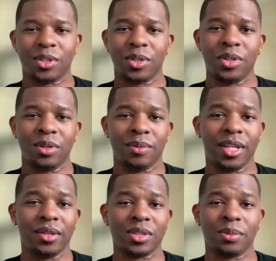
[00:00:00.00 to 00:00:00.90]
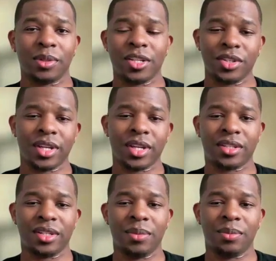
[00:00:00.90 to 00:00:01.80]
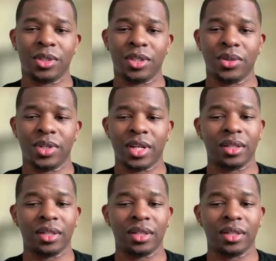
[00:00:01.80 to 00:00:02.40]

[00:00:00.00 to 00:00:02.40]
Absolutely, man. It was a pleasure catching up with you,